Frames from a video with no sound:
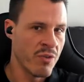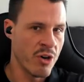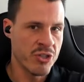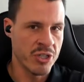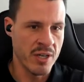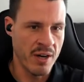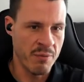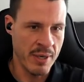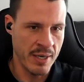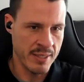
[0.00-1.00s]
version of
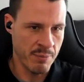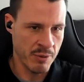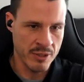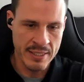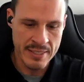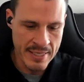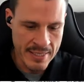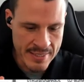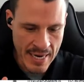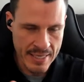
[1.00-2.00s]
Beyond Typicals. It's the
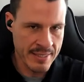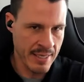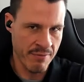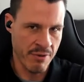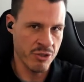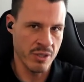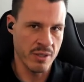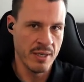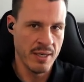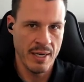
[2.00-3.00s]
exact same version.